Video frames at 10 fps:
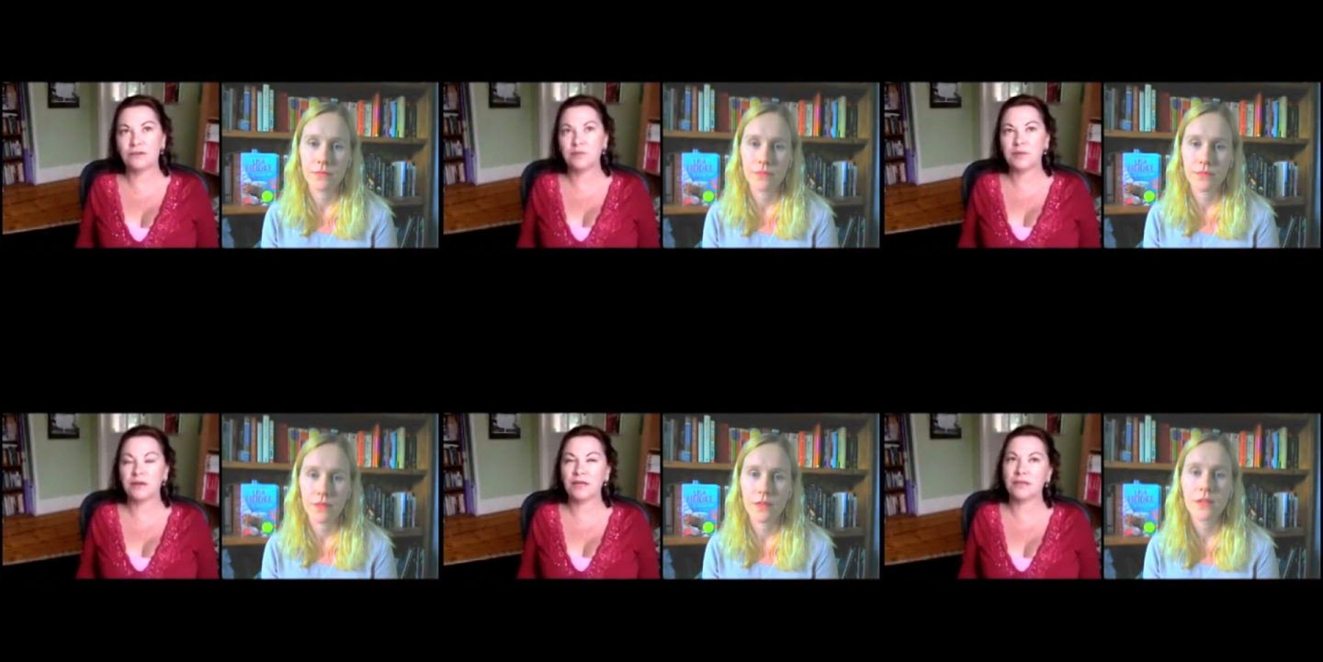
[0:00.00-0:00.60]
Speaker 1: or I'm
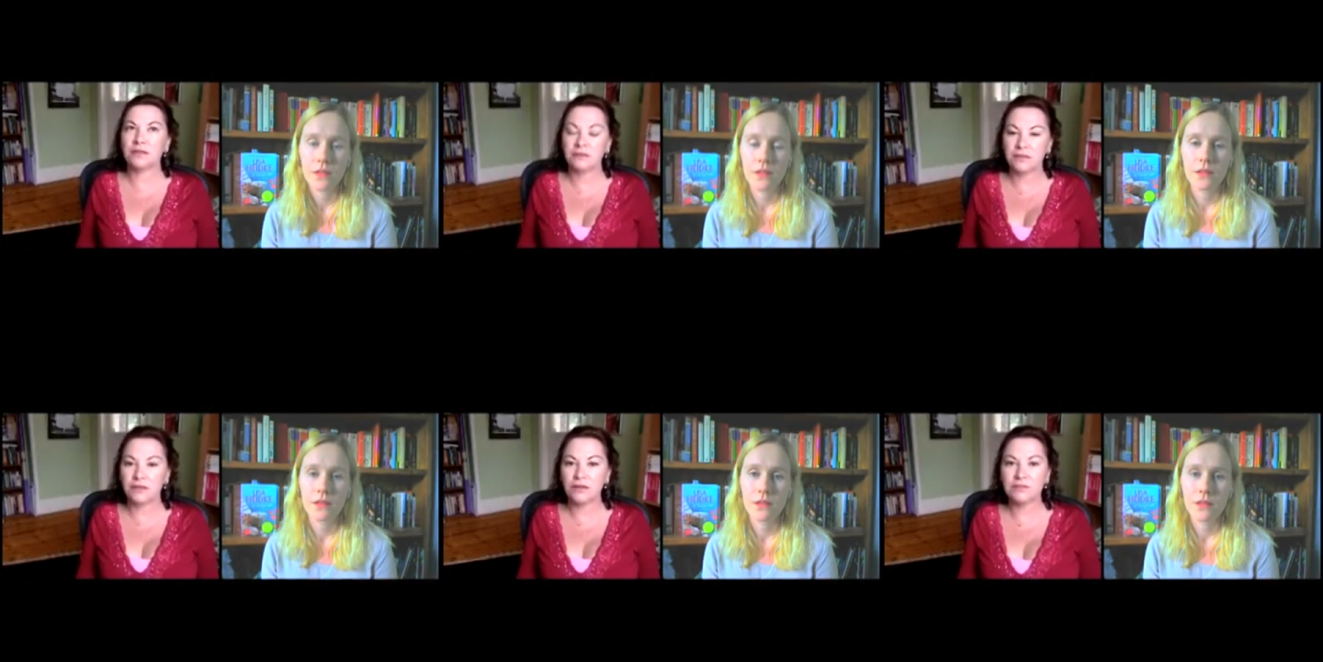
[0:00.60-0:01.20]
going, oh
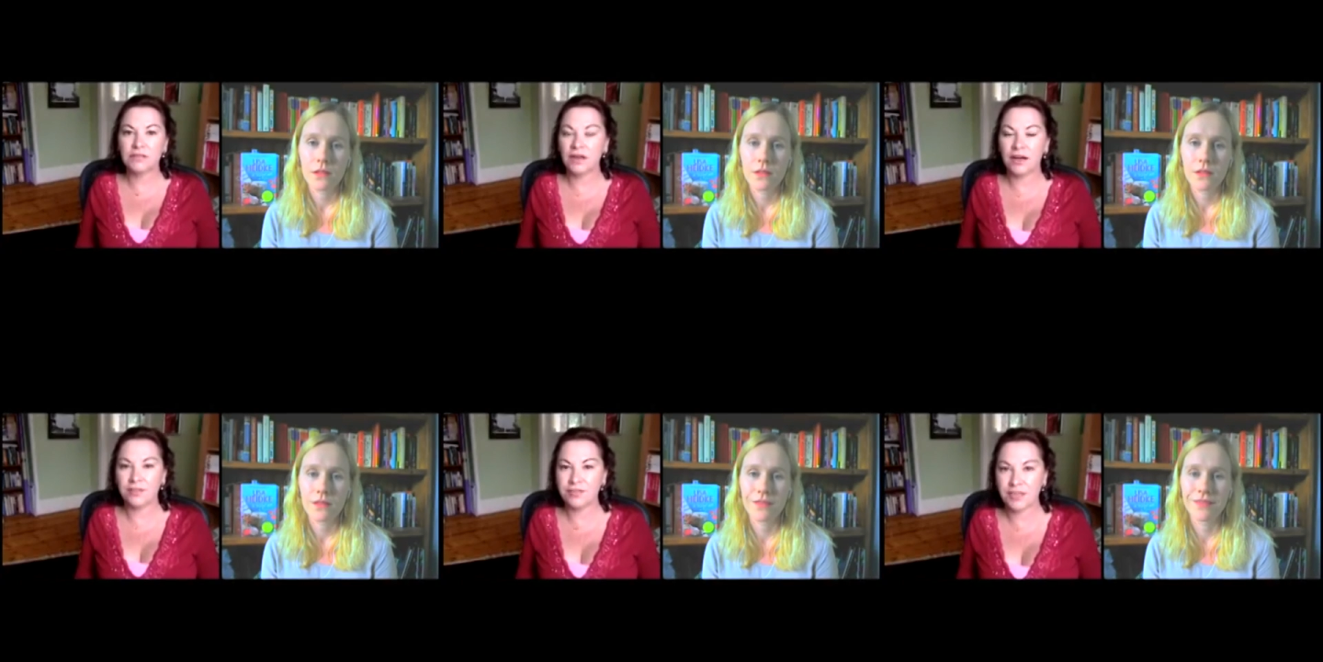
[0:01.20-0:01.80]
God, I
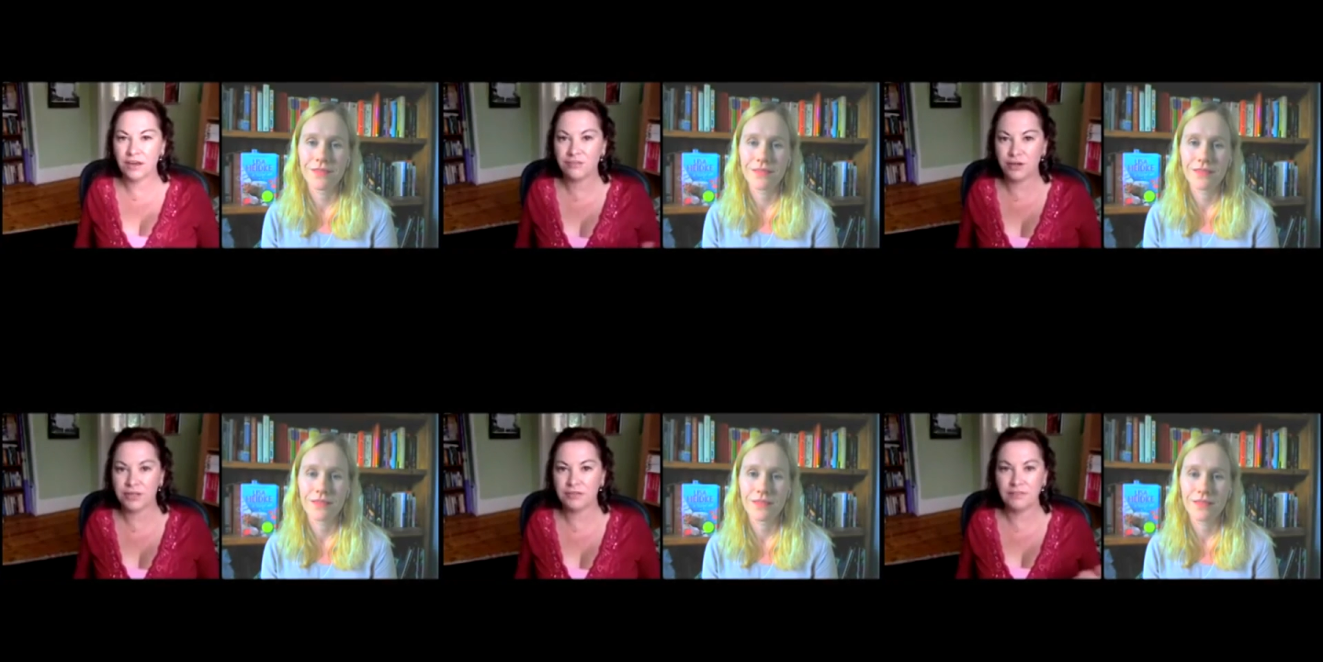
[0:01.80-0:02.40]
don't think I've
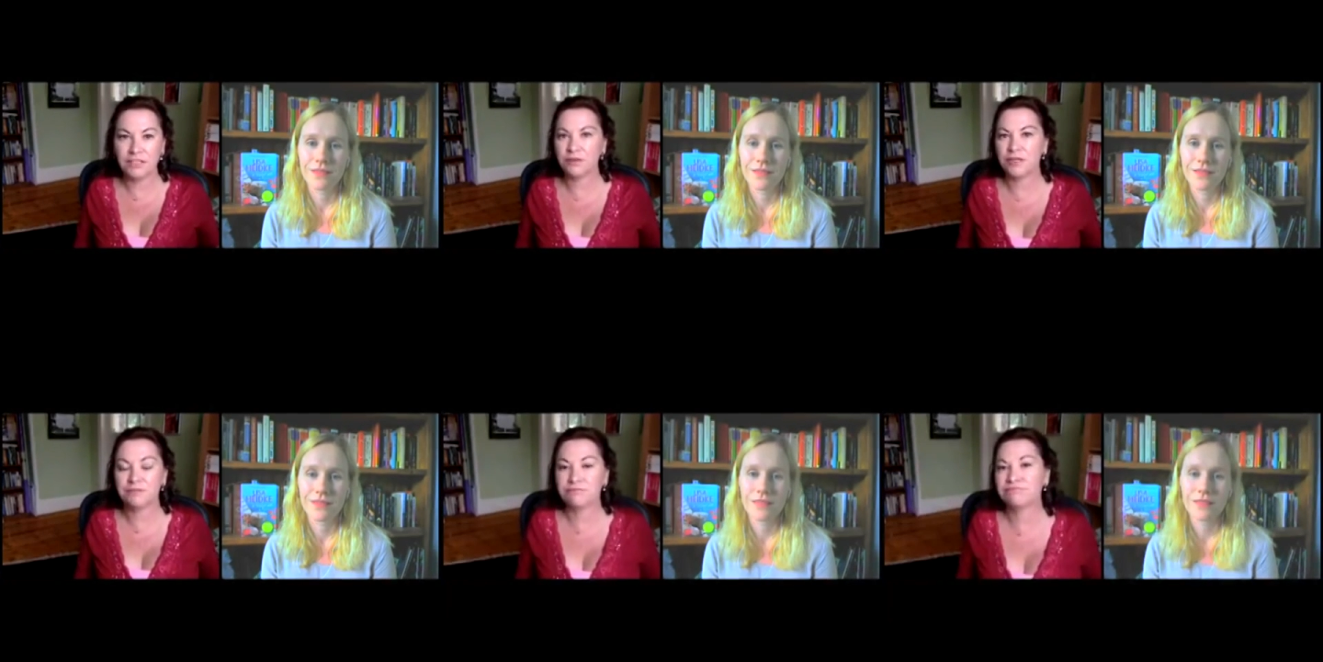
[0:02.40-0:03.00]
got, an, you know, I
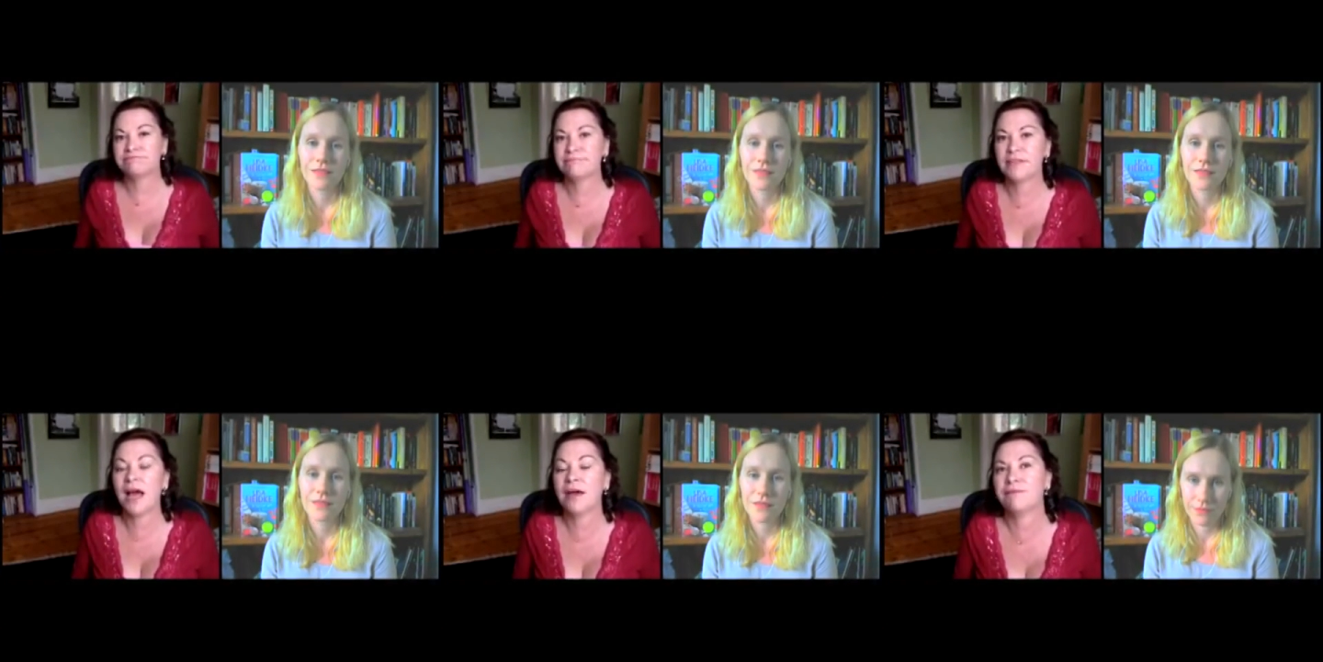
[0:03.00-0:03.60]

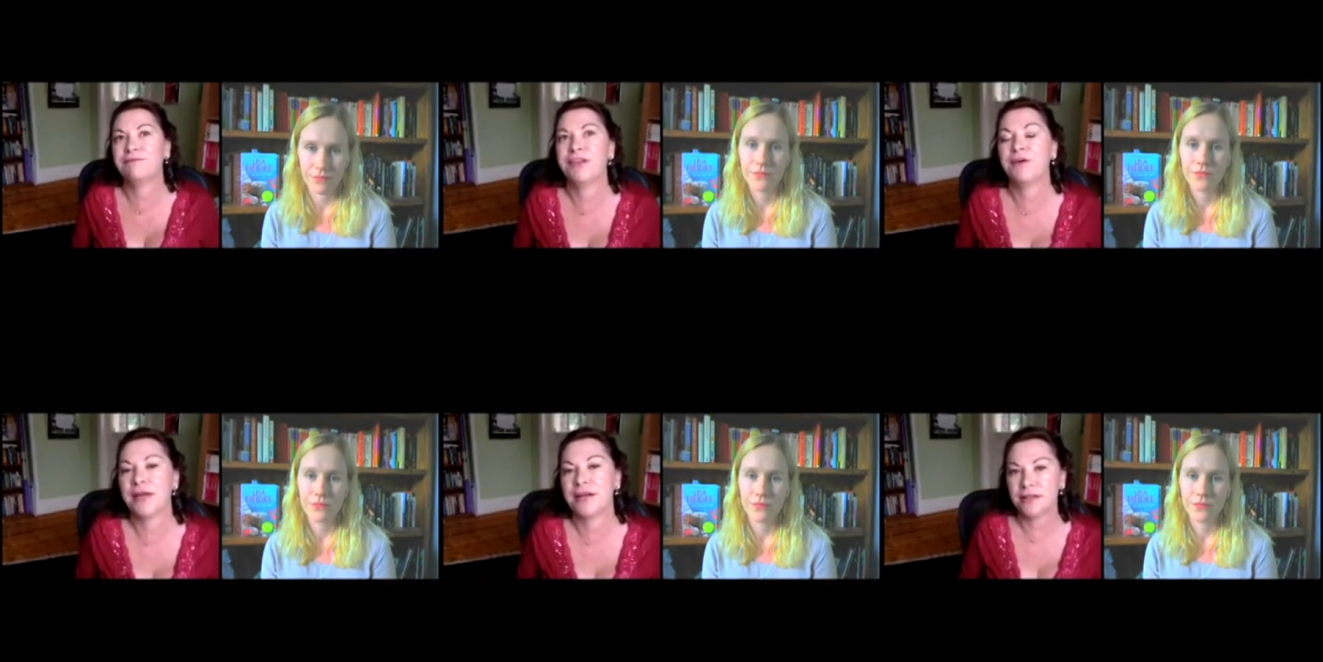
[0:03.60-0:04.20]
can't figure
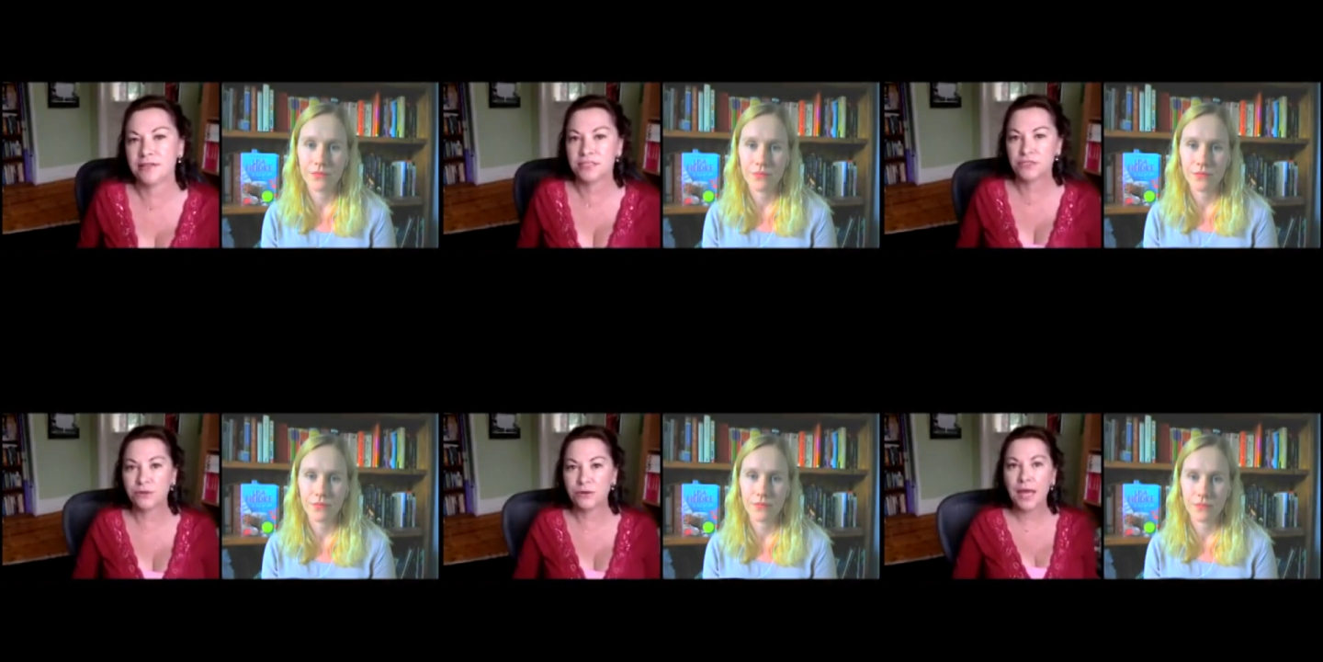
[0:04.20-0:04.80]
out another
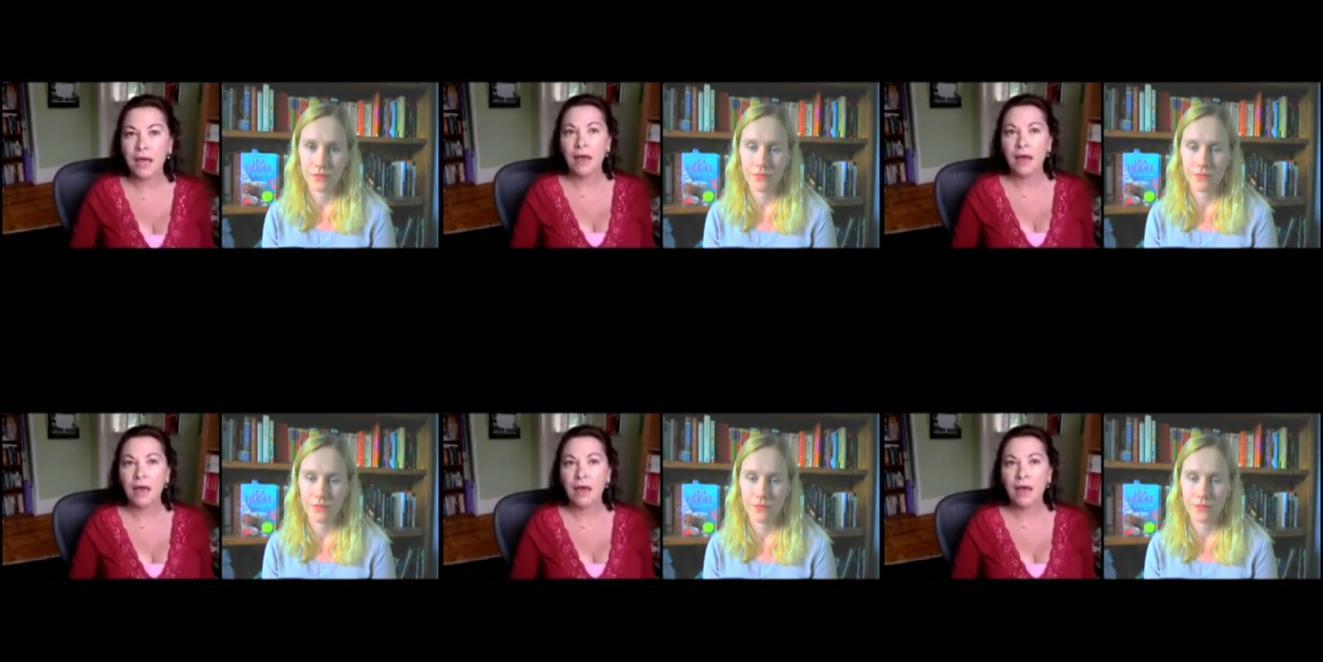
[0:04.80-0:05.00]
story.